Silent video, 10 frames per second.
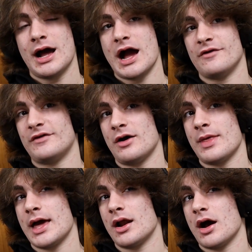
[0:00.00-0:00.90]
I found
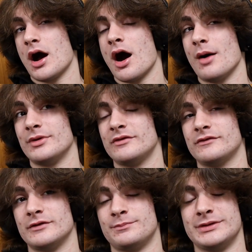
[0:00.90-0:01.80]
that
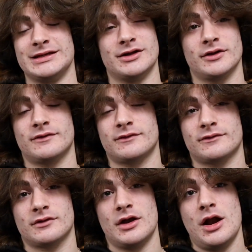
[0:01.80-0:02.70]
almonds and
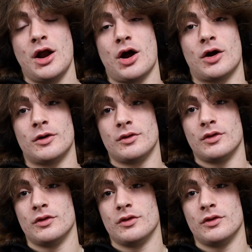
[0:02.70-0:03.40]
peanuts are